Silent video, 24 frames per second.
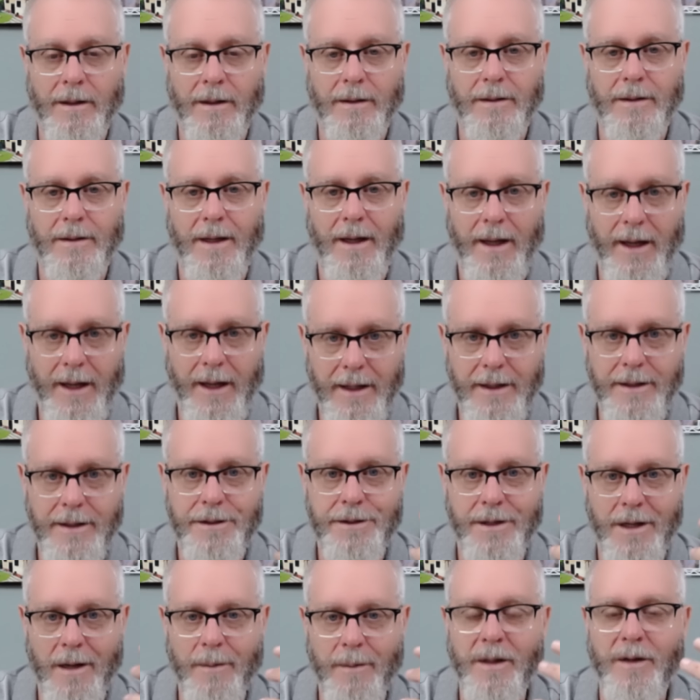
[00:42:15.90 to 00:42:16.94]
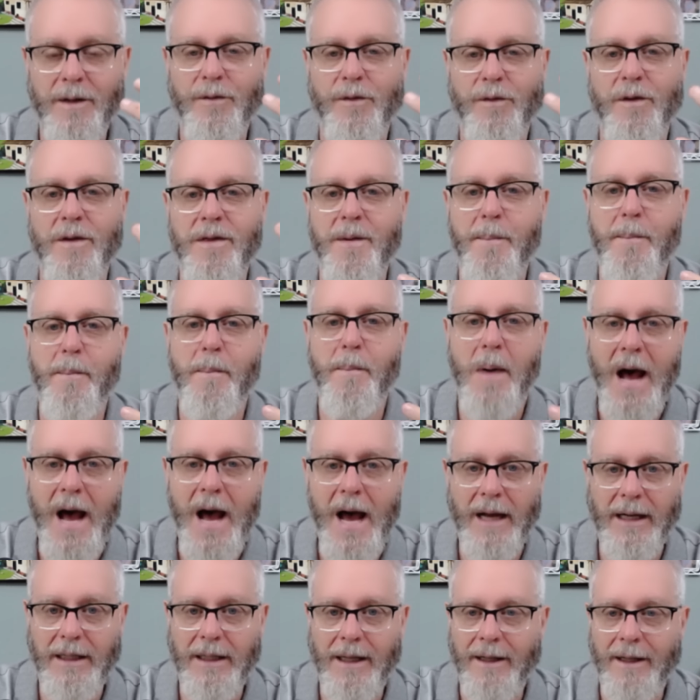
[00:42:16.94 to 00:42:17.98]
The head is coming for the
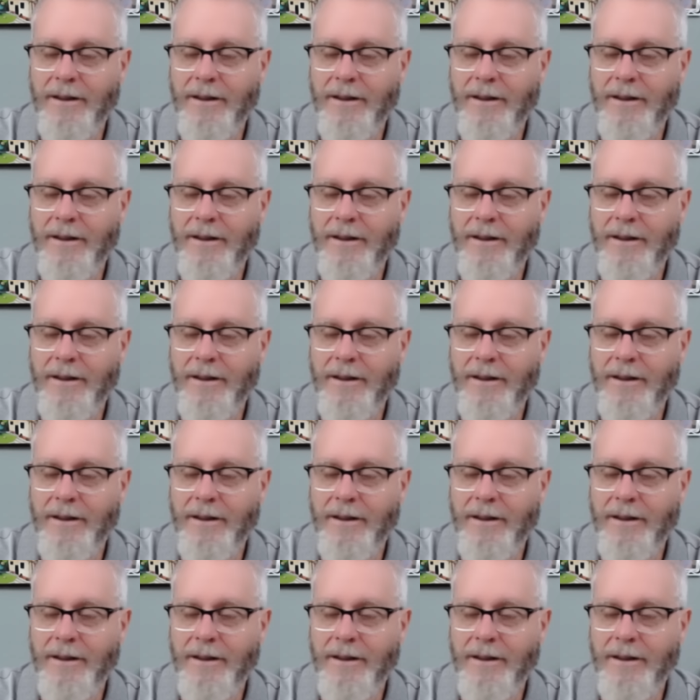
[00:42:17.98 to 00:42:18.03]
body.